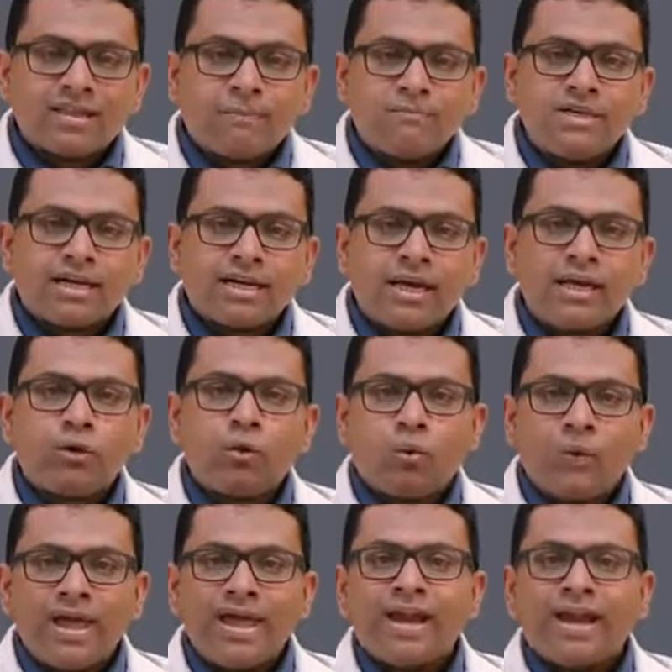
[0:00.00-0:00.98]
is subjected
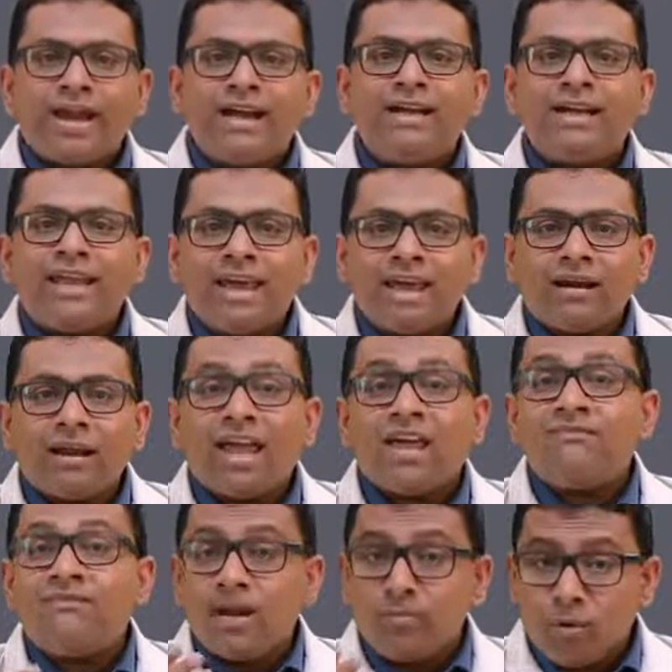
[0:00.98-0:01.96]
to wear and tear
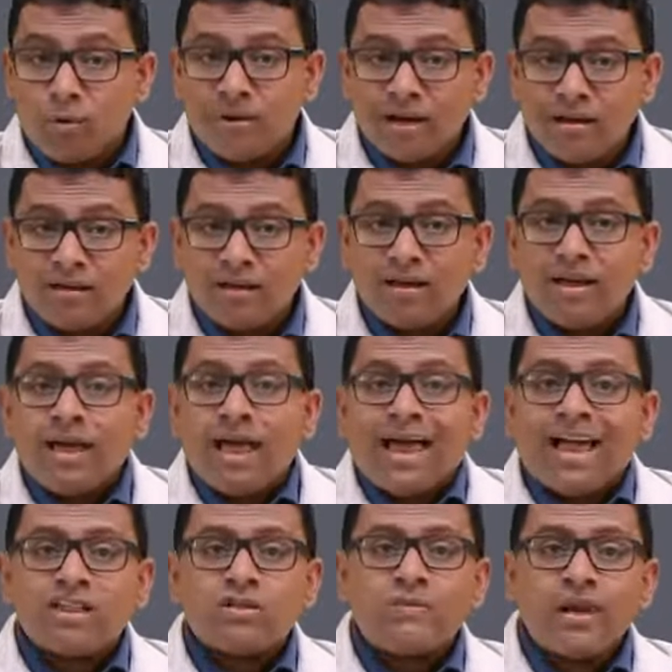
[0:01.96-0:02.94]
every moment
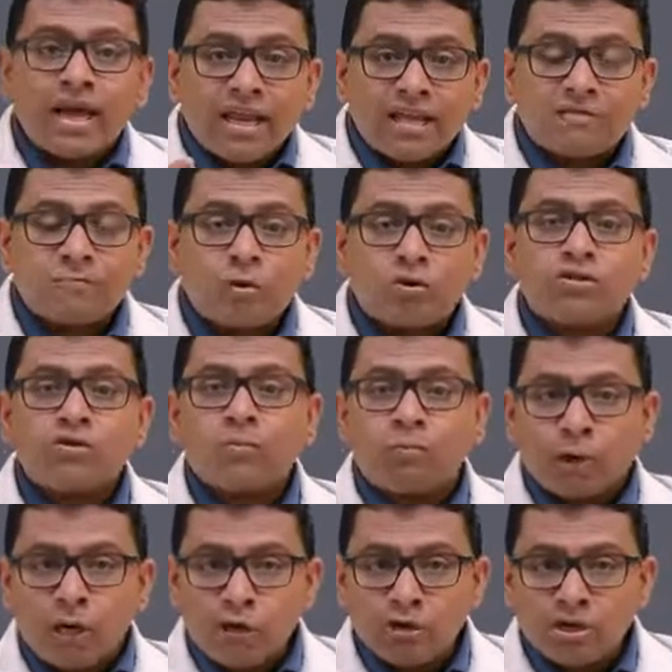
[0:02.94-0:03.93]
as we are exposed
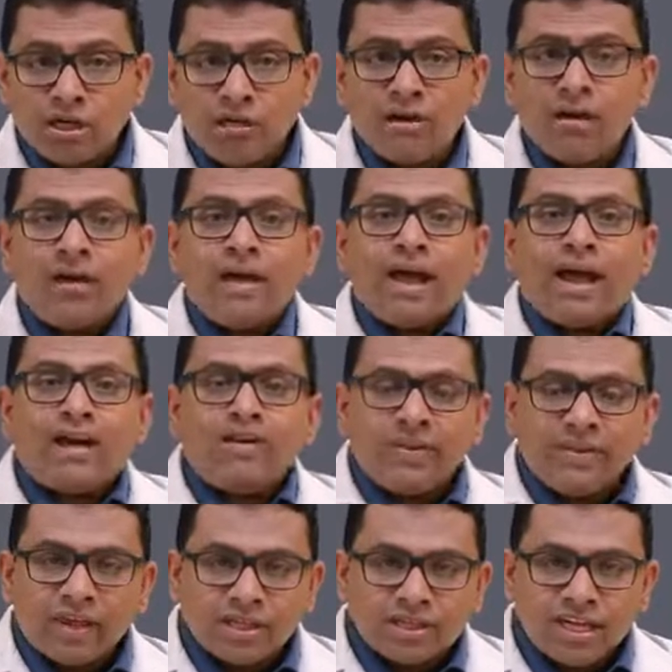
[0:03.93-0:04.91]
to pollution
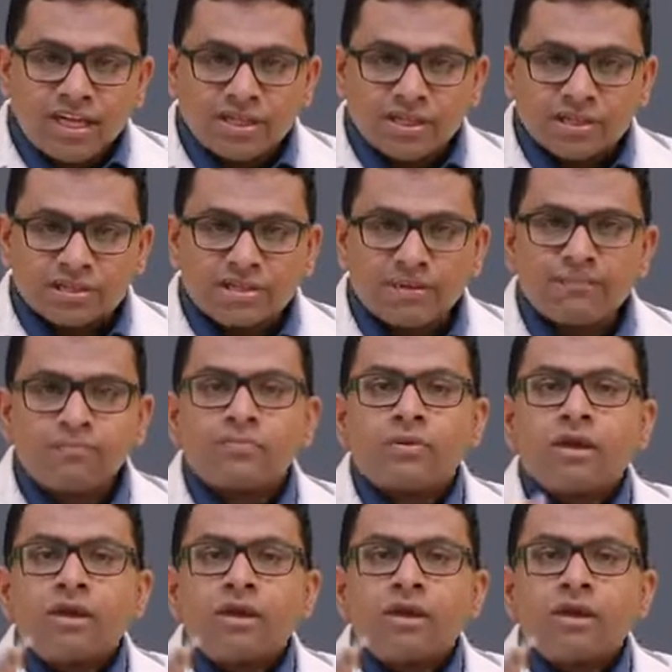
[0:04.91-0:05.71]
and weather changes.